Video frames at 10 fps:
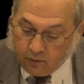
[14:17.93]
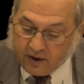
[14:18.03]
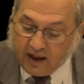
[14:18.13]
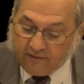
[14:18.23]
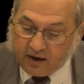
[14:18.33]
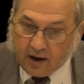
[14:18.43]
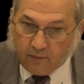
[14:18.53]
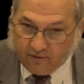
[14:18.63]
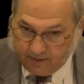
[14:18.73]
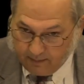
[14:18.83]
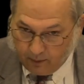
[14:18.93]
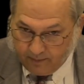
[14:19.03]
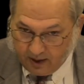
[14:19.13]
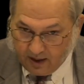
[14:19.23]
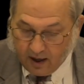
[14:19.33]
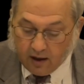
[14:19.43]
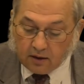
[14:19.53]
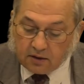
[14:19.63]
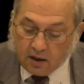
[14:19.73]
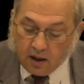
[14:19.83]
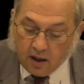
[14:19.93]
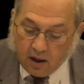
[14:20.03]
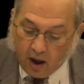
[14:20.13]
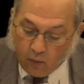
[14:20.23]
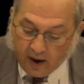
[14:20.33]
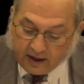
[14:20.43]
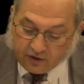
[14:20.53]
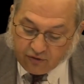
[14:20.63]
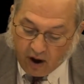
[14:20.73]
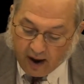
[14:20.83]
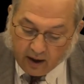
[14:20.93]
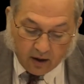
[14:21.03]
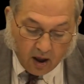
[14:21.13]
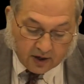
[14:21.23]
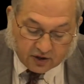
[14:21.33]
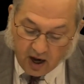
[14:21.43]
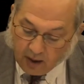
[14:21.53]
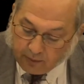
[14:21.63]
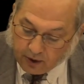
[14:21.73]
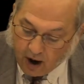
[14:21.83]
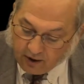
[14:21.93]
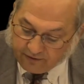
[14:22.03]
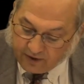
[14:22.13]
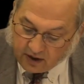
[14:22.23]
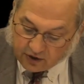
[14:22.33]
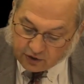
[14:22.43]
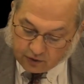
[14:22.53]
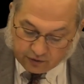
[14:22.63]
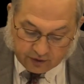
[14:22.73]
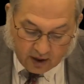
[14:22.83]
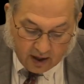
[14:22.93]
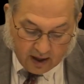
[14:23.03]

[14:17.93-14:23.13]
We have a number of people being held awaiting trial on child pornography issues,